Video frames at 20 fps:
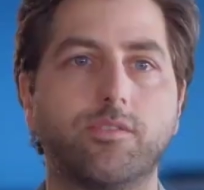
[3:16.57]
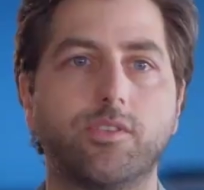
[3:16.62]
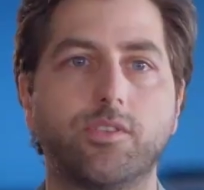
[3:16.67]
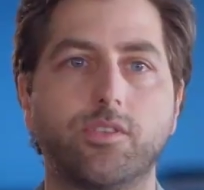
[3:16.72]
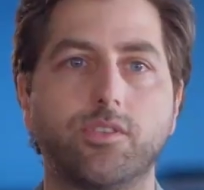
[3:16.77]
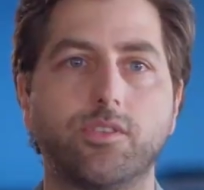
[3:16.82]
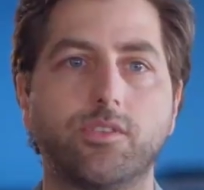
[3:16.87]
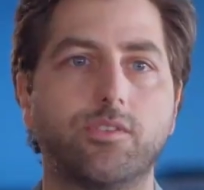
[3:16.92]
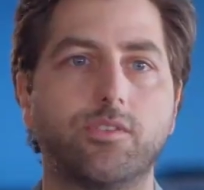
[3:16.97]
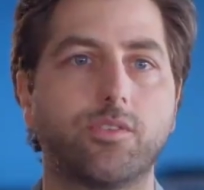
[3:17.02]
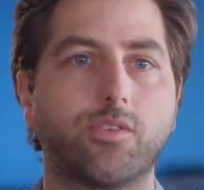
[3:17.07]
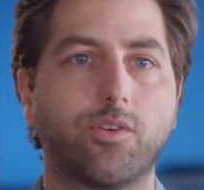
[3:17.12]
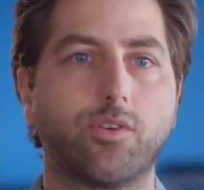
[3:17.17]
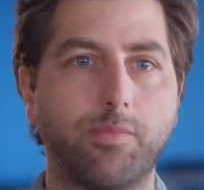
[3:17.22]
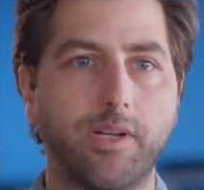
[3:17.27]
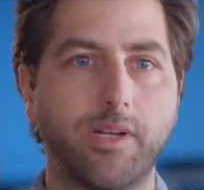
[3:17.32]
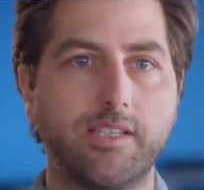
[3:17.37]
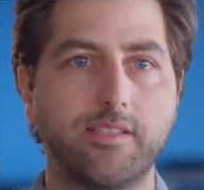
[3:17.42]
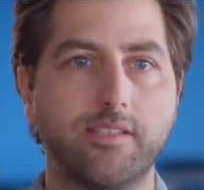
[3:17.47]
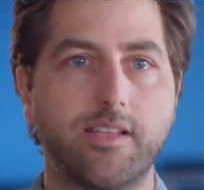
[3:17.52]
of the, the
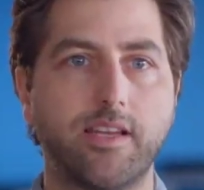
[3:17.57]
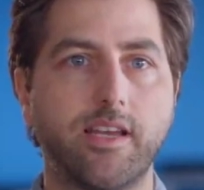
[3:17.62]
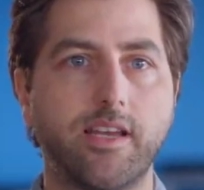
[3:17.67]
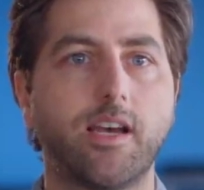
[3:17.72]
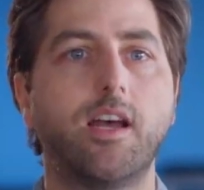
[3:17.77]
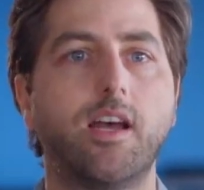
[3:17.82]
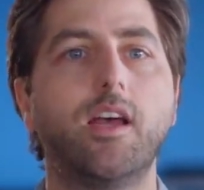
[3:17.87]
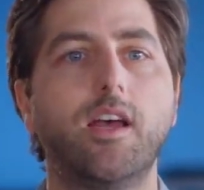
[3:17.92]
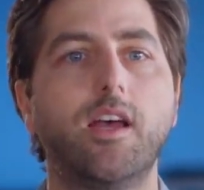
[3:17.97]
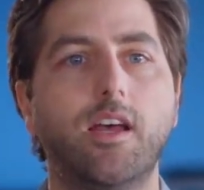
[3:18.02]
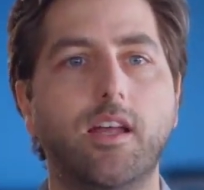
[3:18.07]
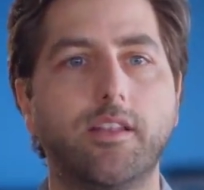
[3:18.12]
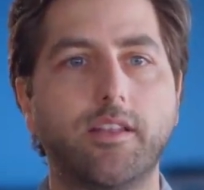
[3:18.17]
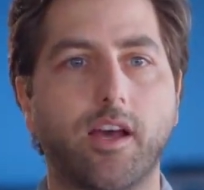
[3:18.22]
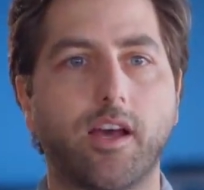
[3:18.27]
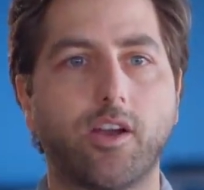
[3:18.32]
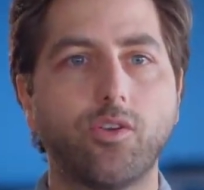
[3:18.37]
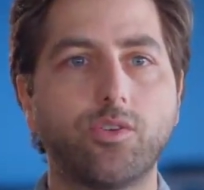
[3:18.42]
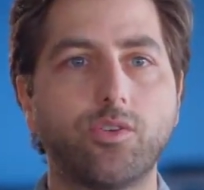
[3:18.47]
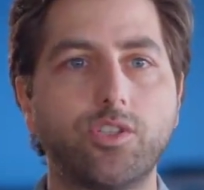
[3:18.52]
companies there,
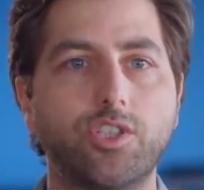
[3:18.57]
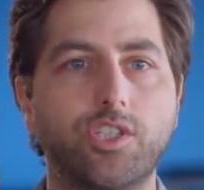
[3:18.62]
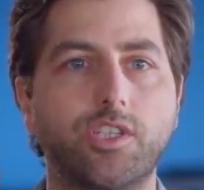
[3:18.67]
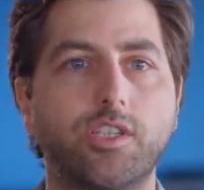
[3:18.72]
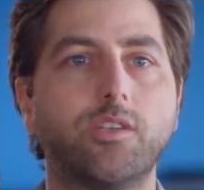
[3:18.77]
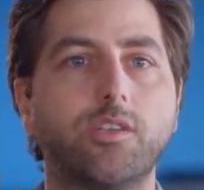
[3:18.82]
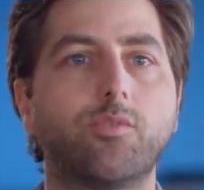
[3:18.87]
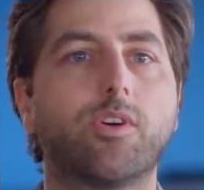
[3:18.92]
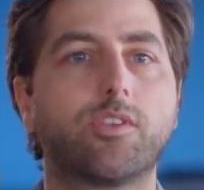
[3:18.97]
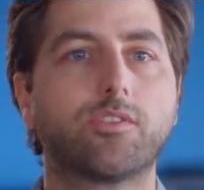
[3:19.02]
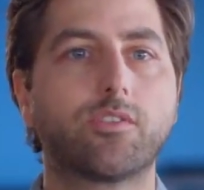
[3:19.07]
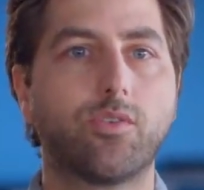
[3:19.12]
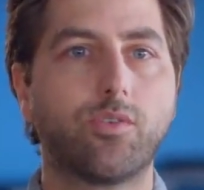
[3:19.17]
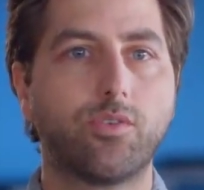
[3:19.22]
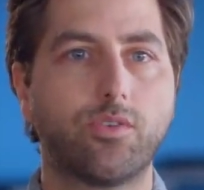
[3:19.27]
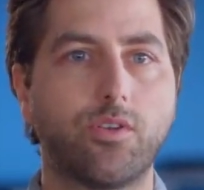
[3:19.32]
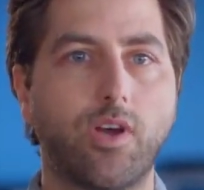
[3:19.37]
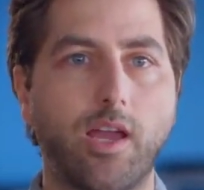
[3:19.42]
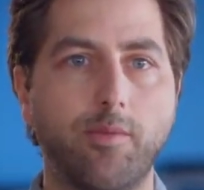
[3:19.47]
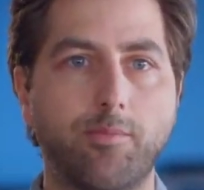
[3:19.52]
they are launching what's
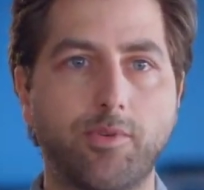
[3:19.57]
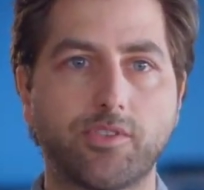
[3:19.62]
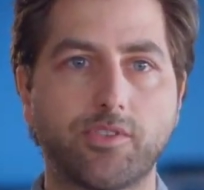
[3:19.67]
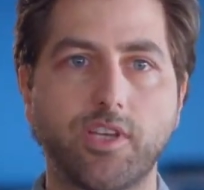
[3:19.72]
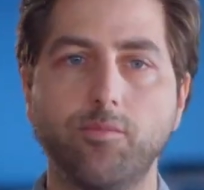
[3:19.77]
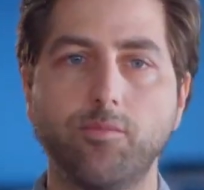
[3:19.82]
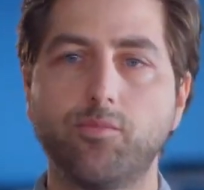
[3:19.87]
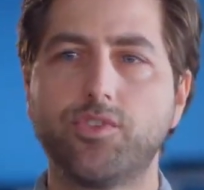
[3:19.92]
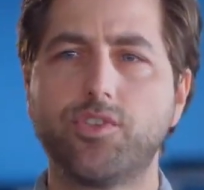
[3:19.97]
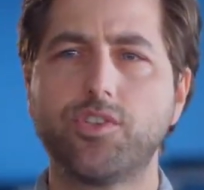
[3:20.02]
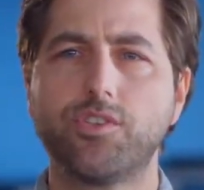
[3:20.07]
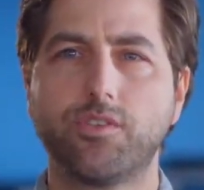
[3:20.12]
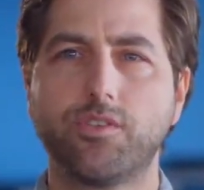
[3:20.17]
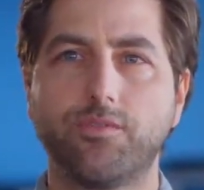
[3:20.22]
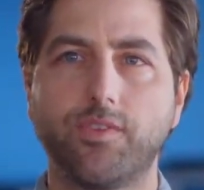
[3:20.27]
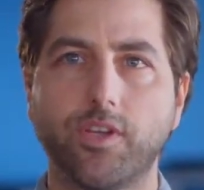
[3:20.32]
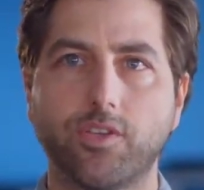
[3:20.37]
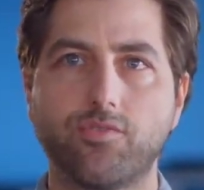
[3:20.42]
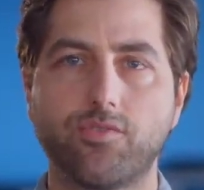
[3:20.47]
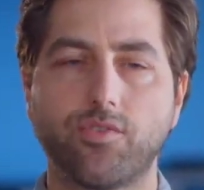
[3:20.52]
called the hyperscape, which is
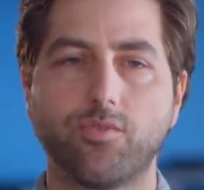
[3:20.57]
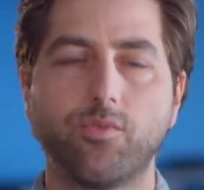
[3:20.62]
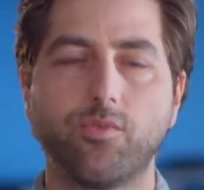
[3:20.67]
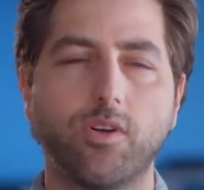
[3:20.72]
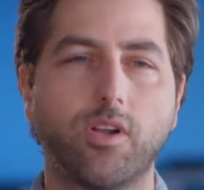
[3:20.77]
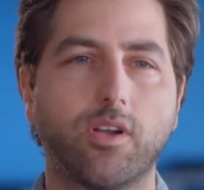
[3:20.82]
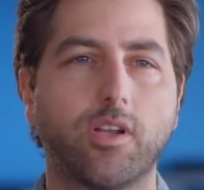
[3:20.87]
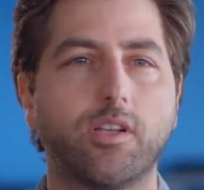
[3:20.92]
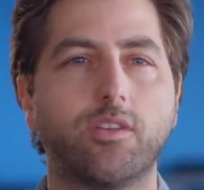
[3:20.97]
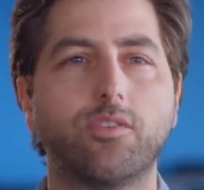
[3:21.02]
the virtual world